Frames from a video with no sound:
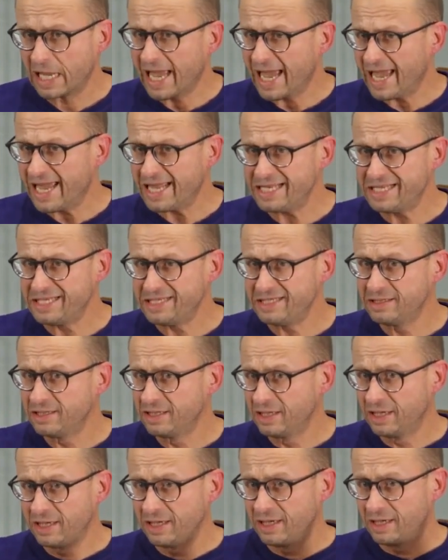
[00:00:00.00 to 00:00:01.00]
any
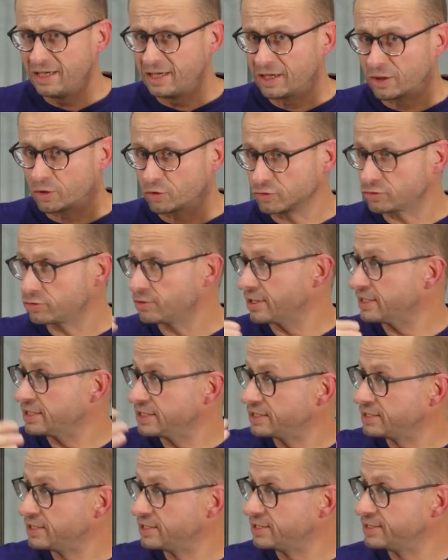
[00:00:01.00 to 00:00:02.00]

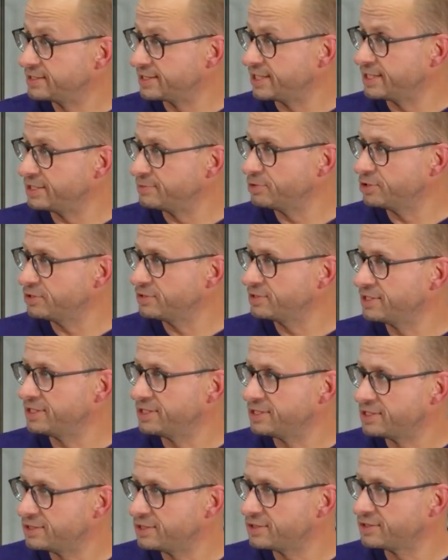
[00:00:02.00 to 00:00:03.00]
contradicting statement
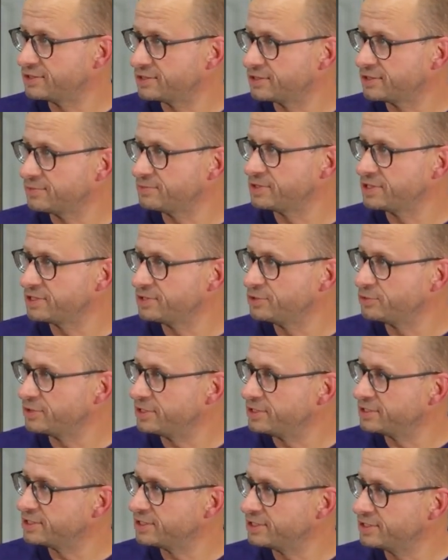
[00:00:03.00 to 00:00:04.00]
is not something you
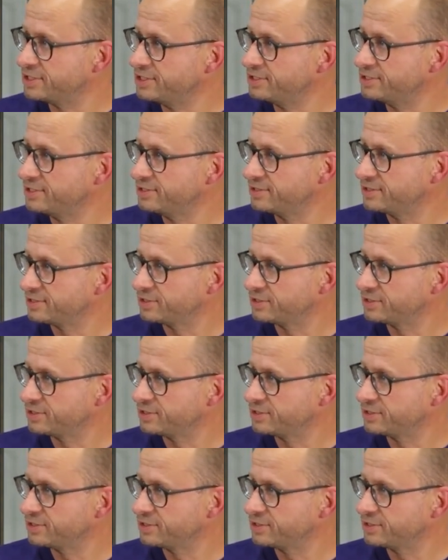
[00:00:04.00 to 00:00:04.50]
intended.